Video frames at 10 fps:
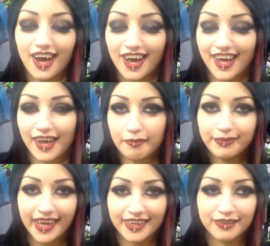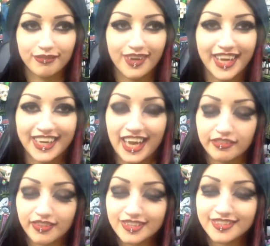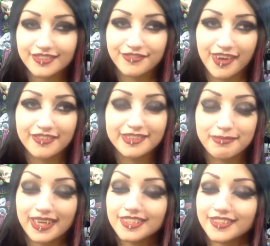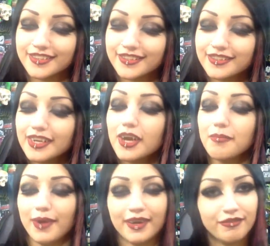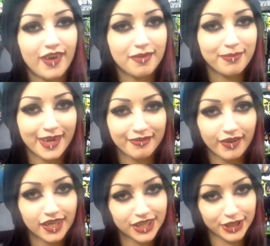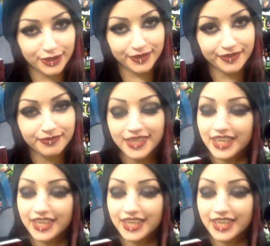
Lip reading: Hi, I'm Dani Divine, and this is Father Sebastian's book, Vampire Virtues.